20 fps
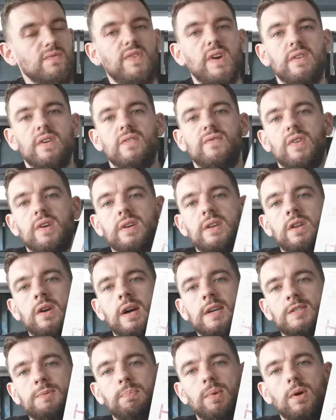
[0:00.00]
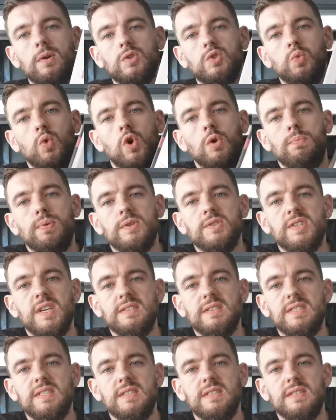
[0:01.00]
Very nice box, well
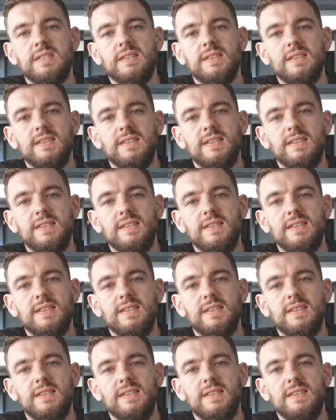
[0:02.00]
presented.